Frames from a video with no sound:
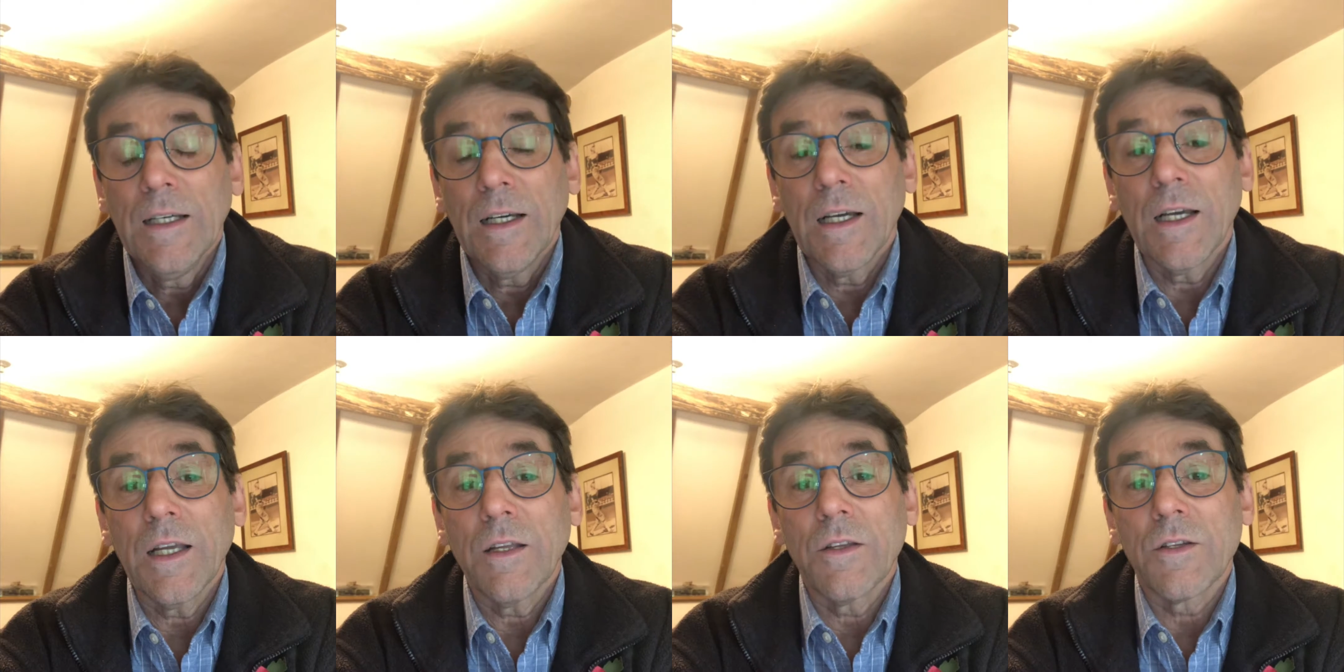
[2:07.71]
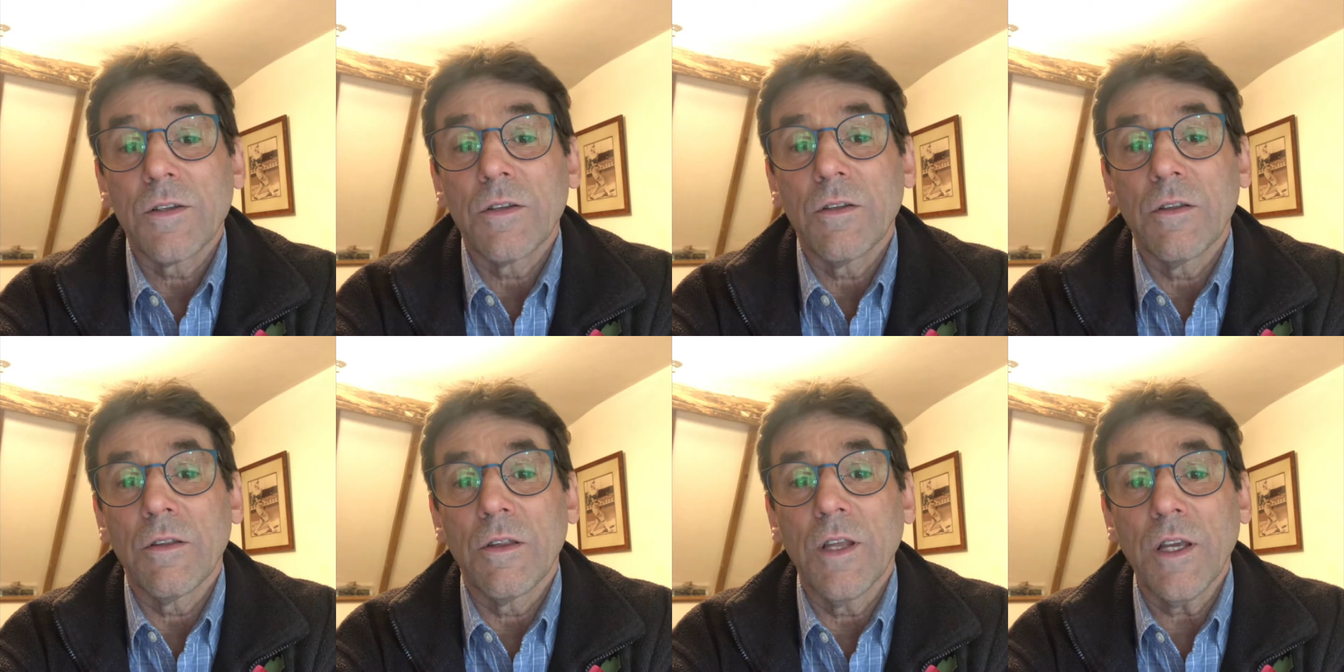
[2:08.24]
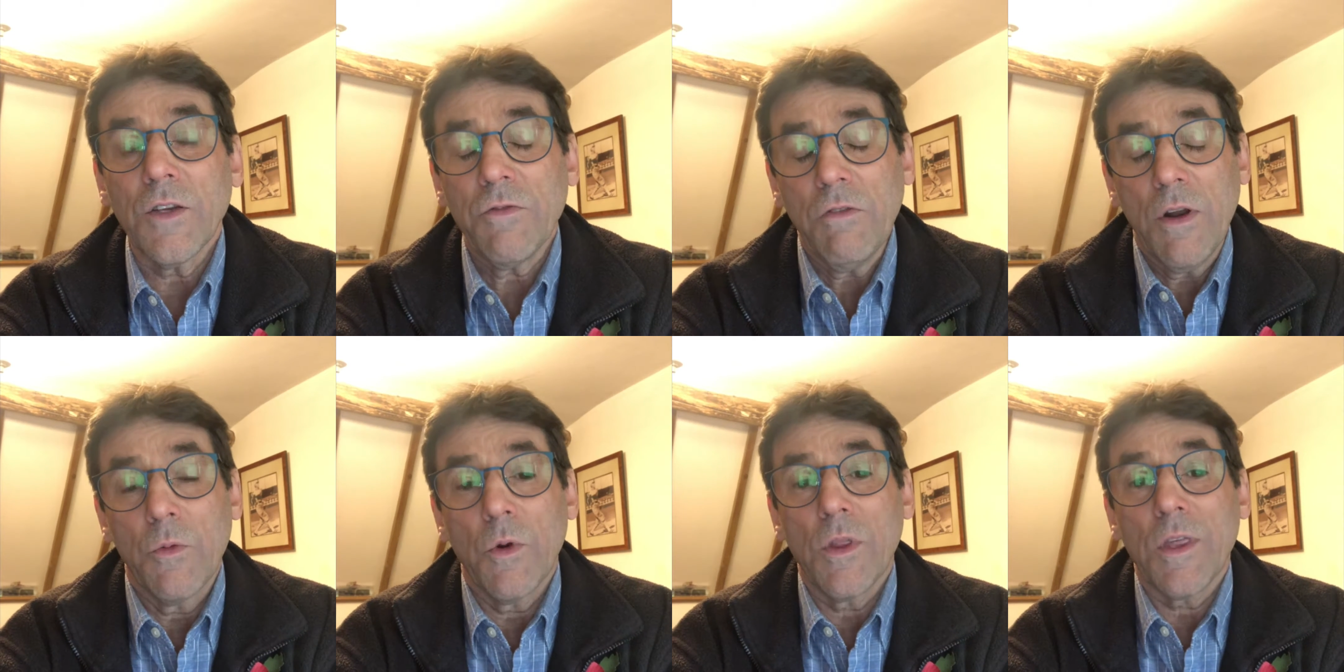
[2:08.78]
And that's
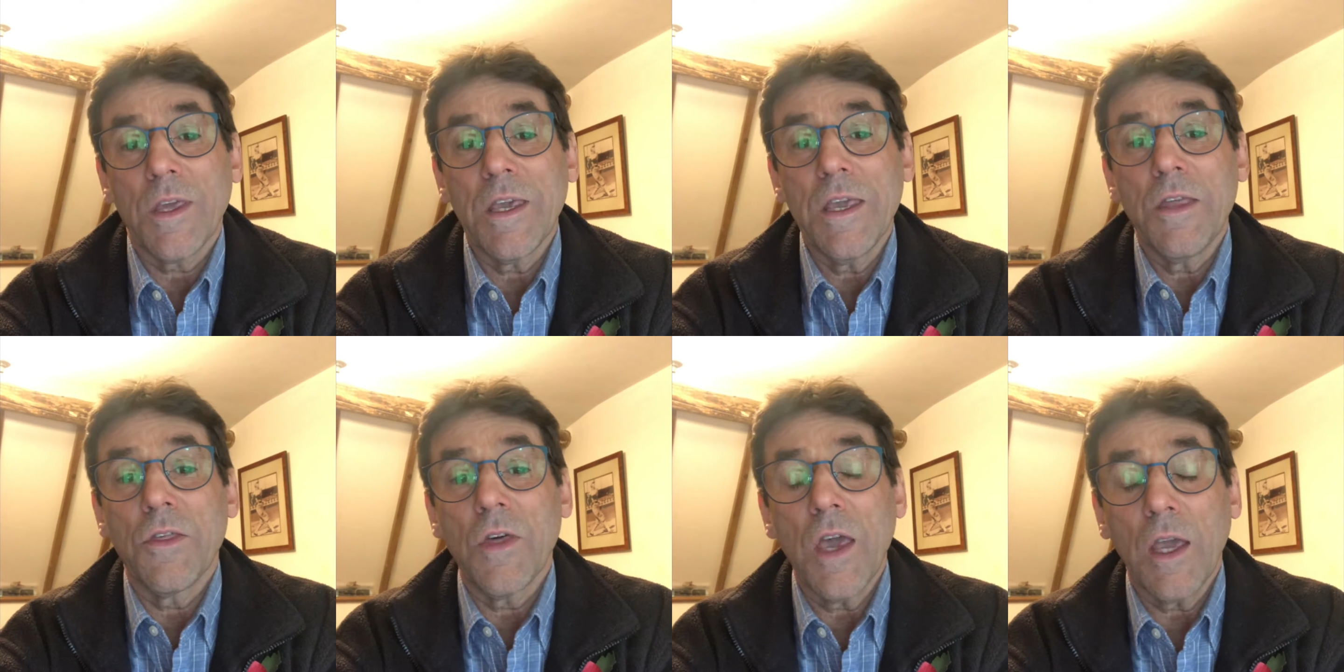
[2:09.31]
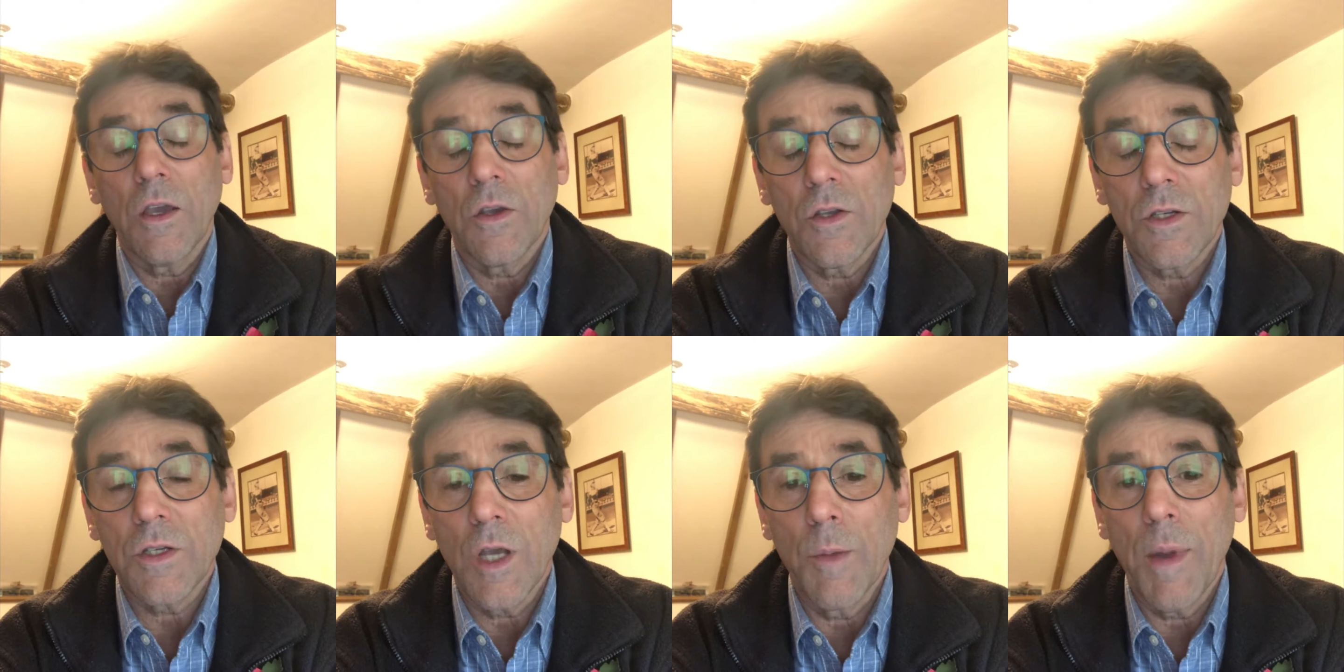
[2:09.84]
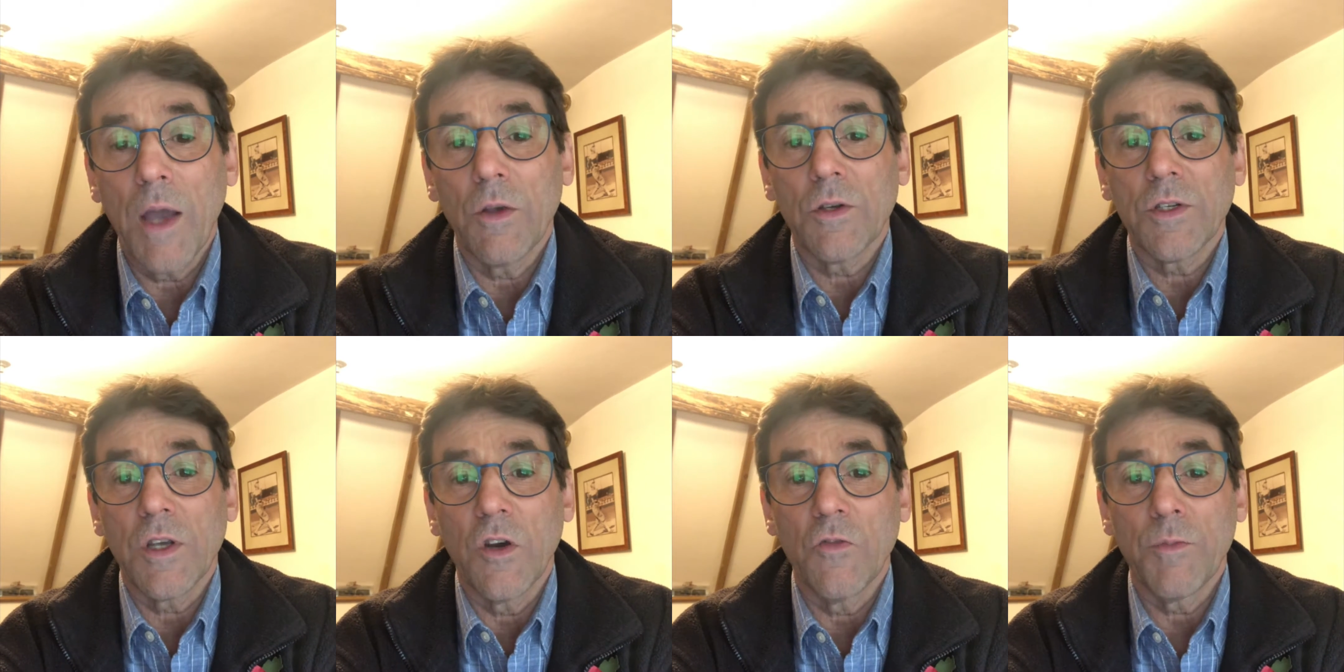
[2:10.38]
really one of the key things about
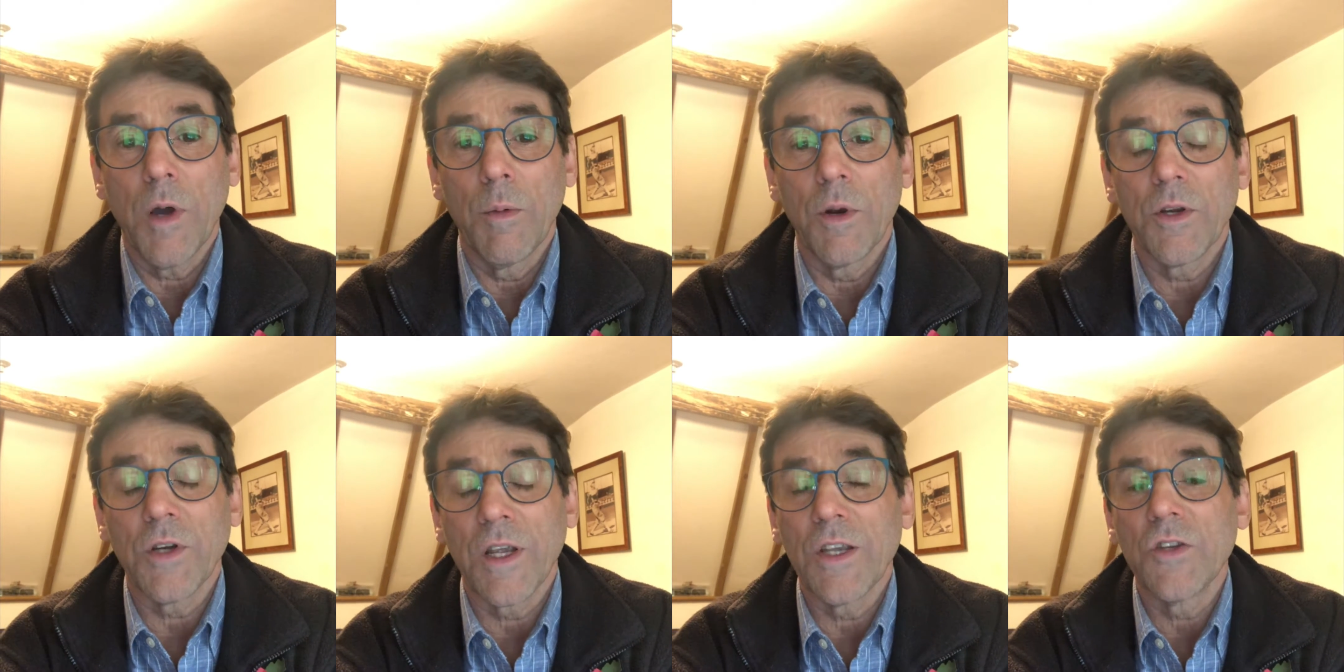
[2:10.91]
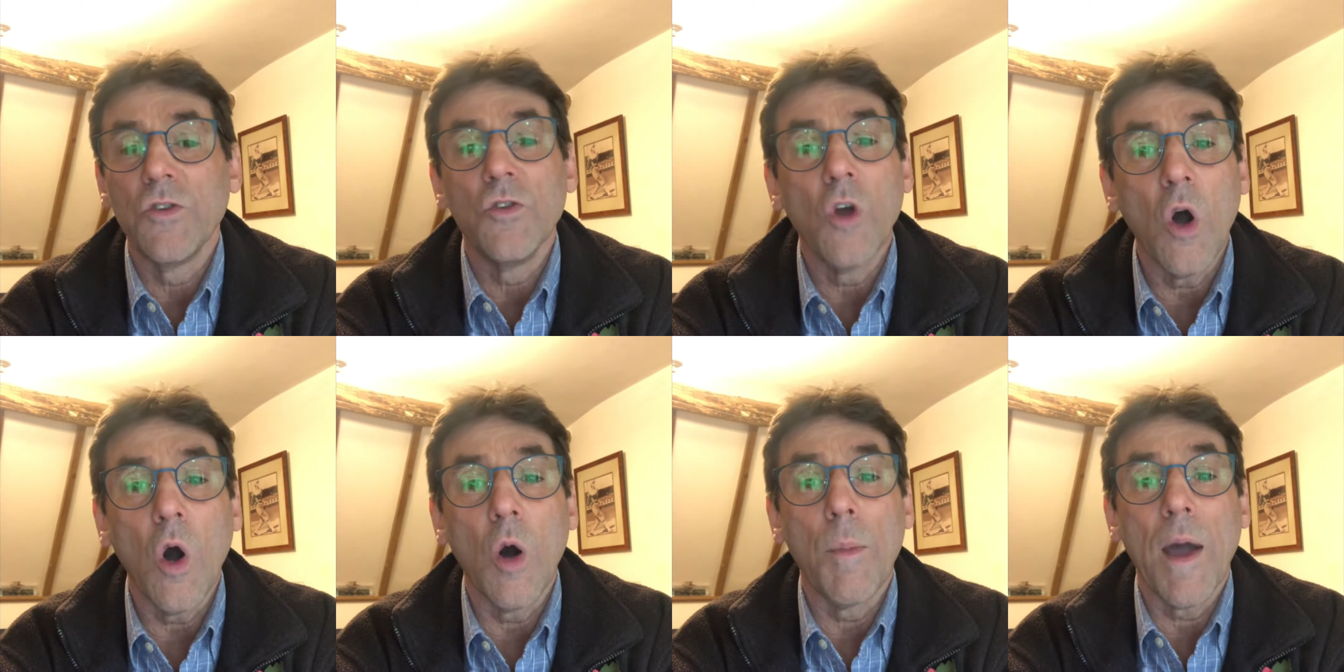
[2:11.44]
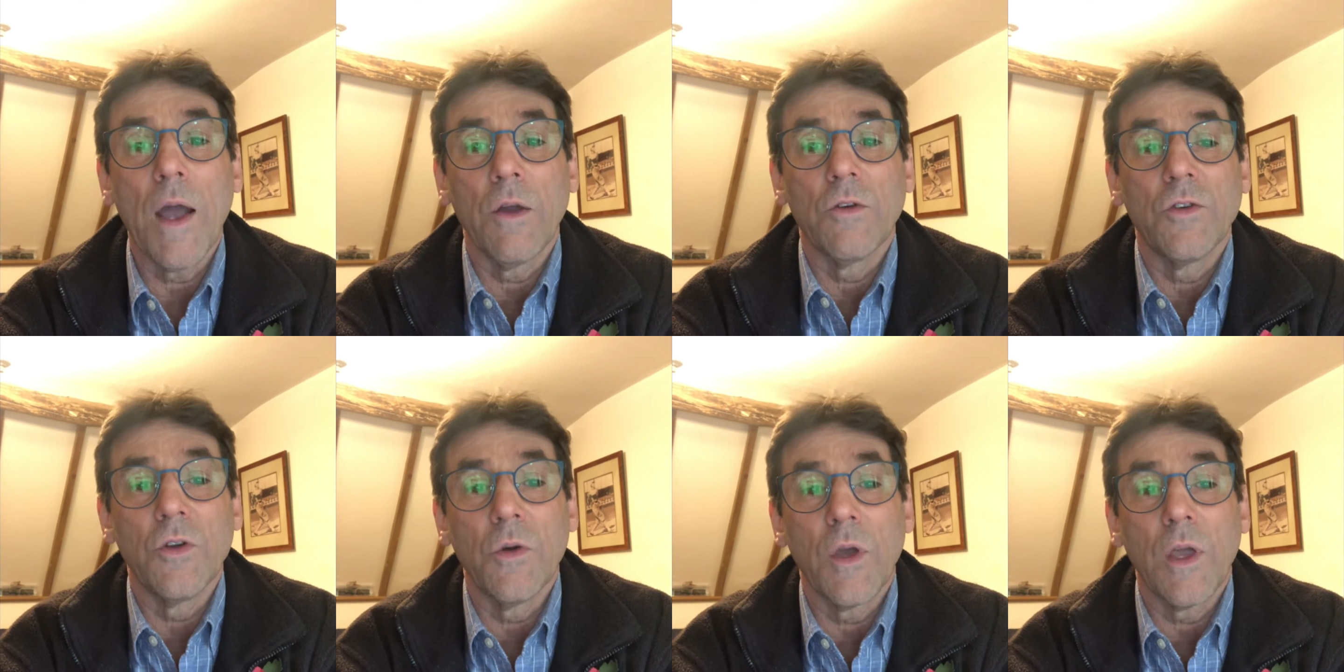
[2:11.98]
self-publishing. It's not about
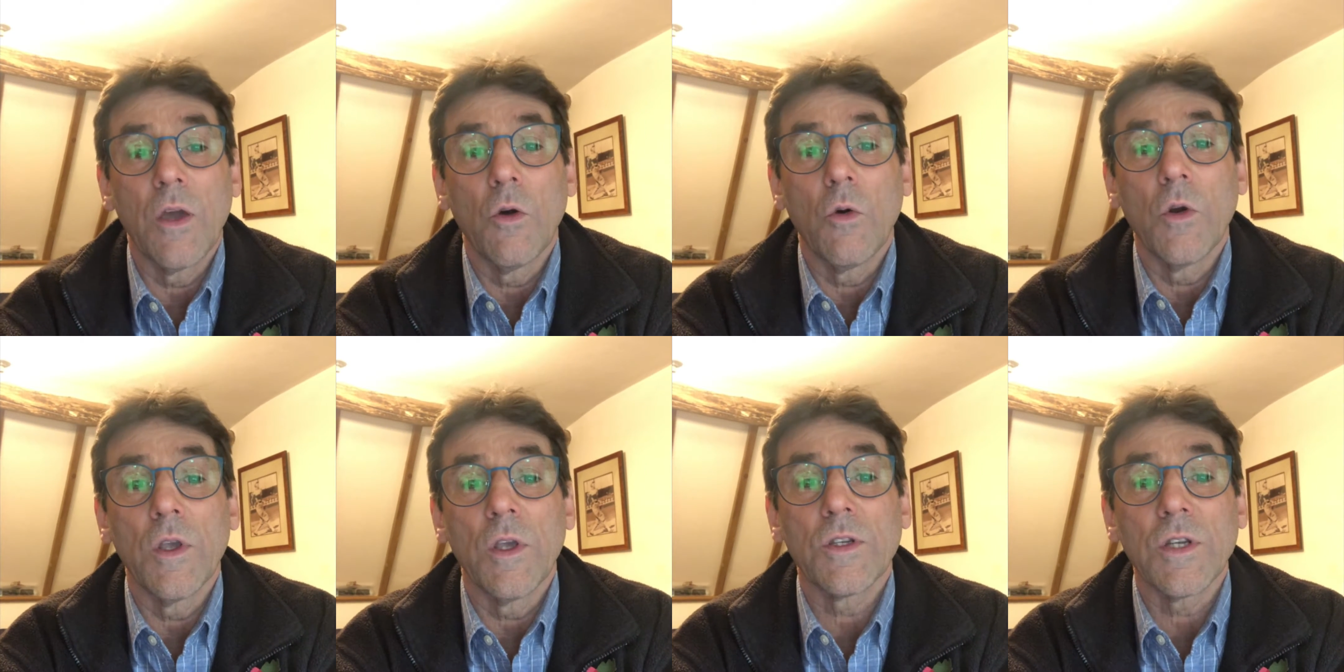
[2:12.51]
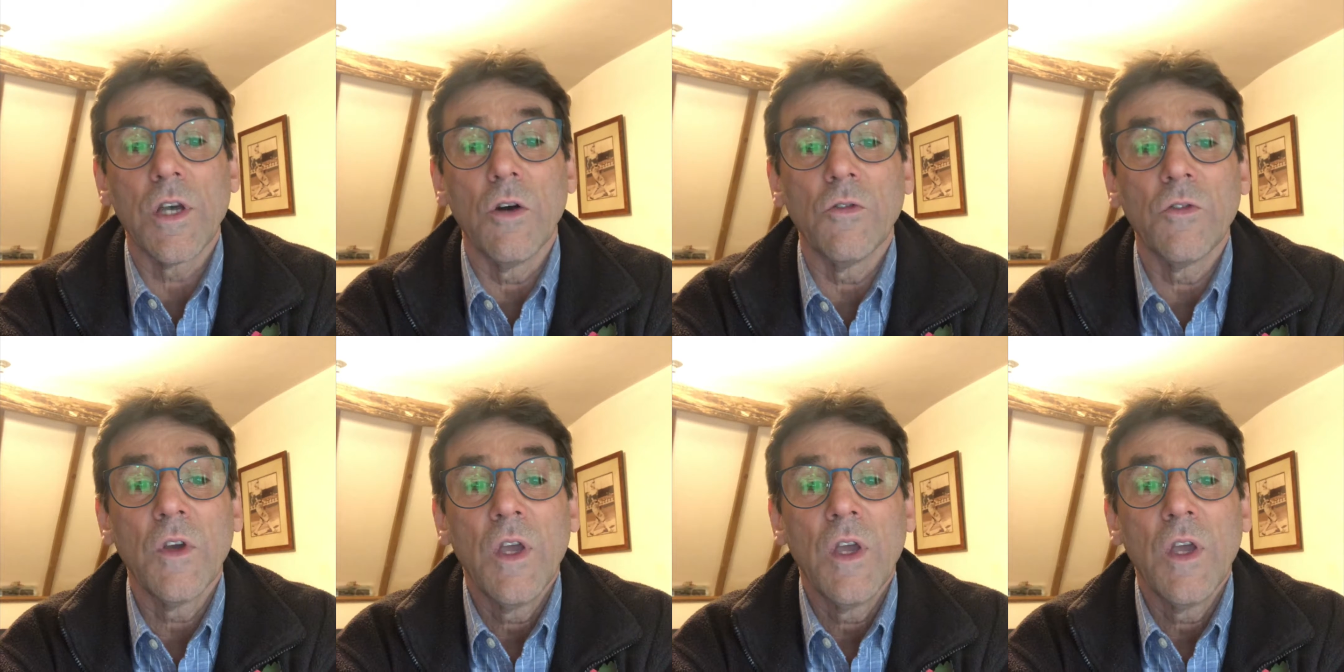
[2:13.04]
doing it all yourself.